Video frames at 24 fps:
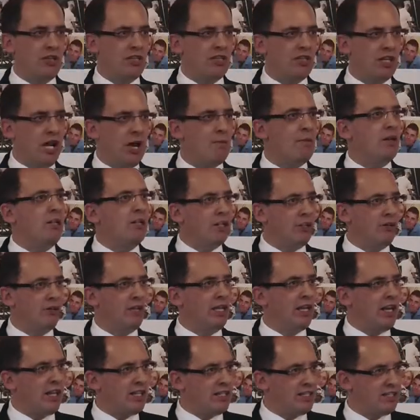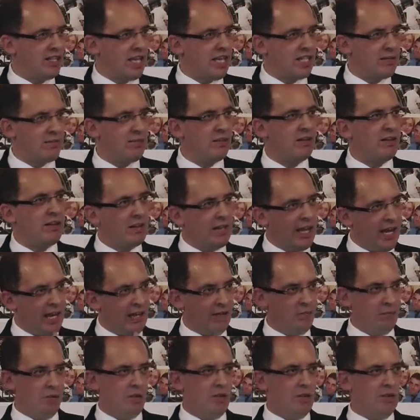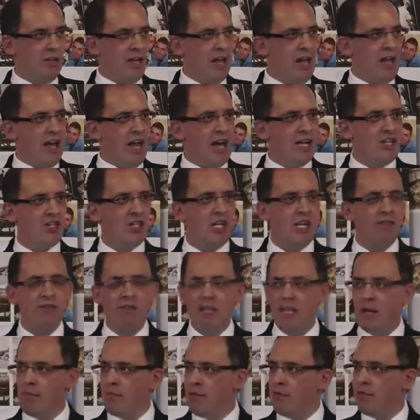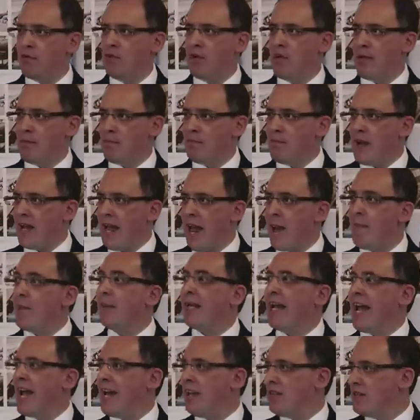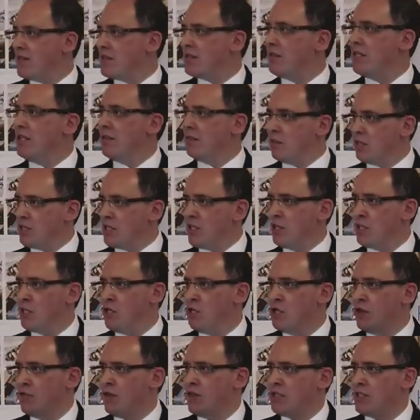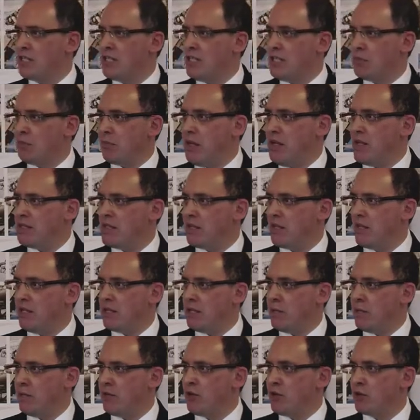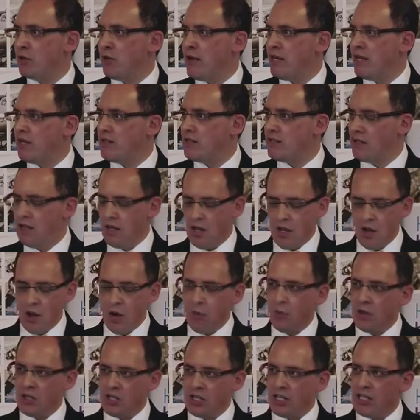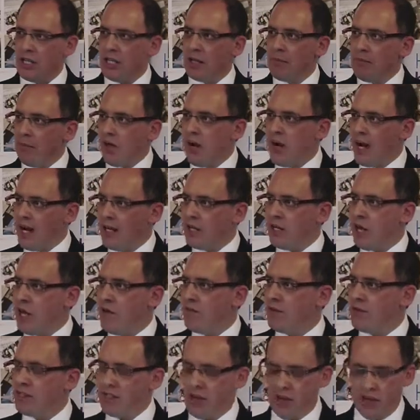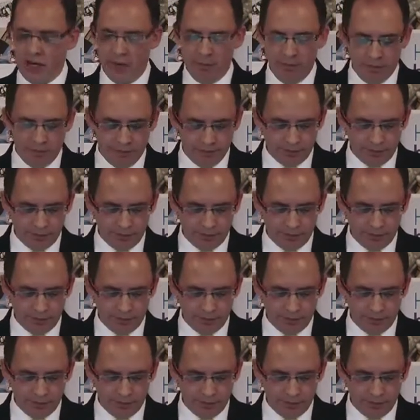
assignment, including assessment. They will achieve a number of MCATs in university speak, so the number of credits, which can combine over time.